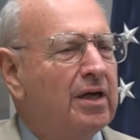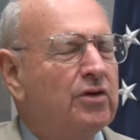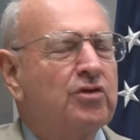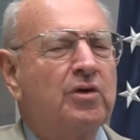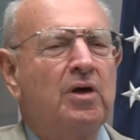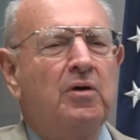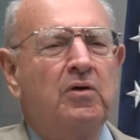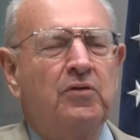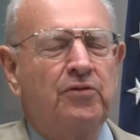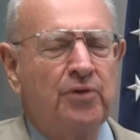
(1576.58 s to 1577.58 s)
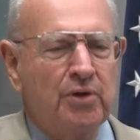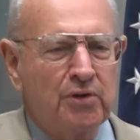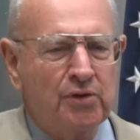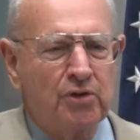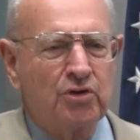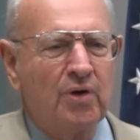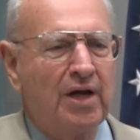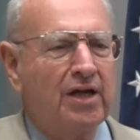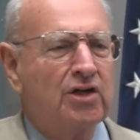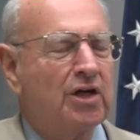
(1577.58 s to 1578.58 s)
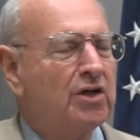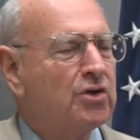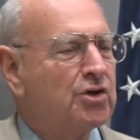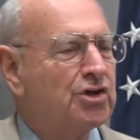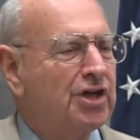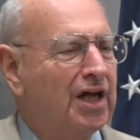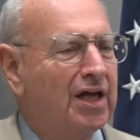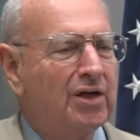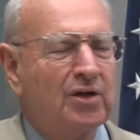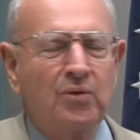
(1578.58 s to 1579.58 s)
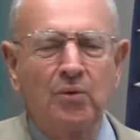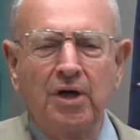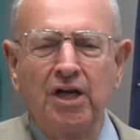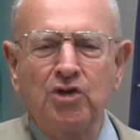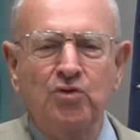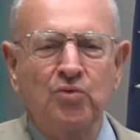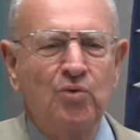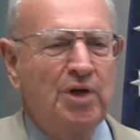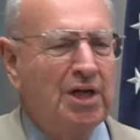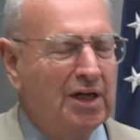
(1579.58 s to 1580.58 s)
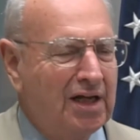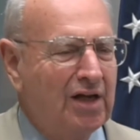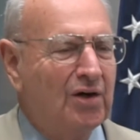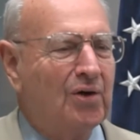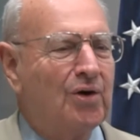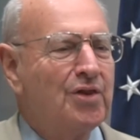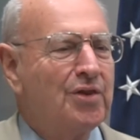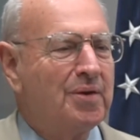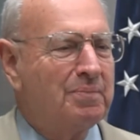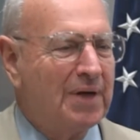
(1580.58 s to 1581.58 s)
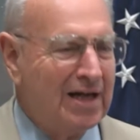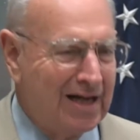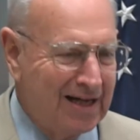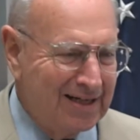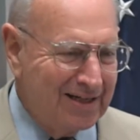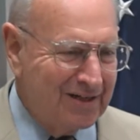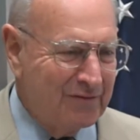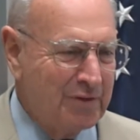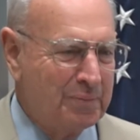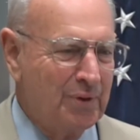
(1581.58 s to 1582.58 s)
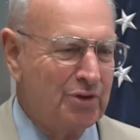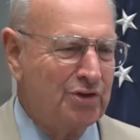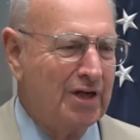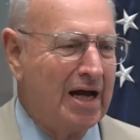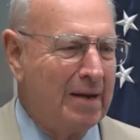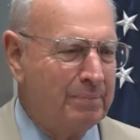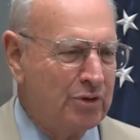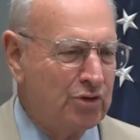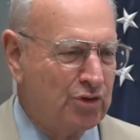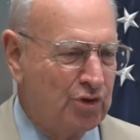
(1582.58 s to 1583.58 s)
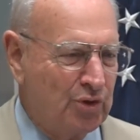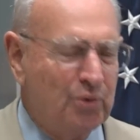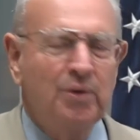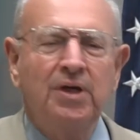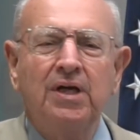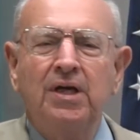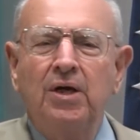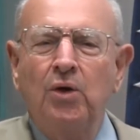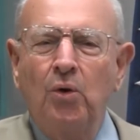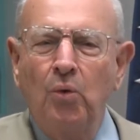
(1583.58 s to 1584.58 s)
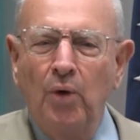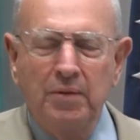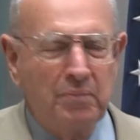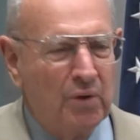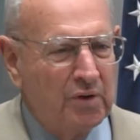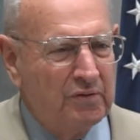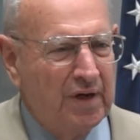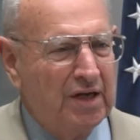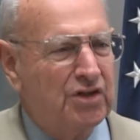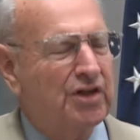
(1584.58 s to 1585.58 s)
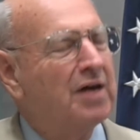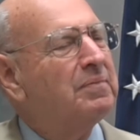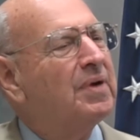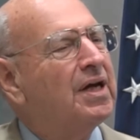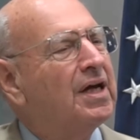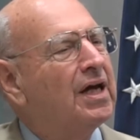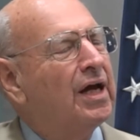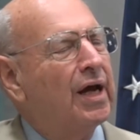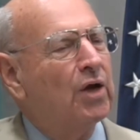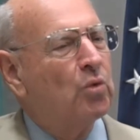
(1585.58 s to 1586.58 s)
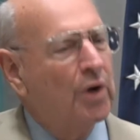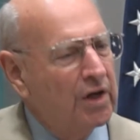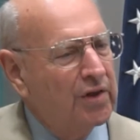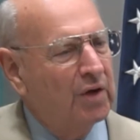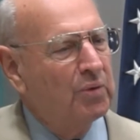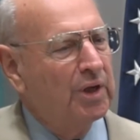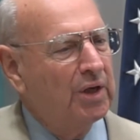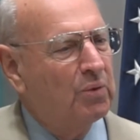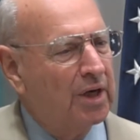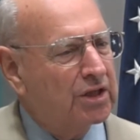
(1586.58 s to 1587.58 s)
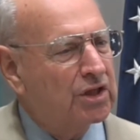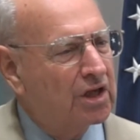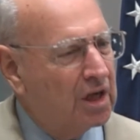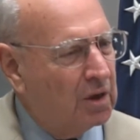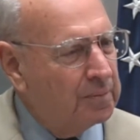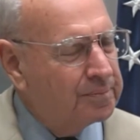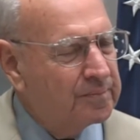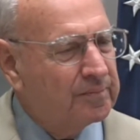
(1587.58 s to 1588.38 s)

is further trying to understand what is really on the mind of the person opposite you, what motivates them, and where they really want to go.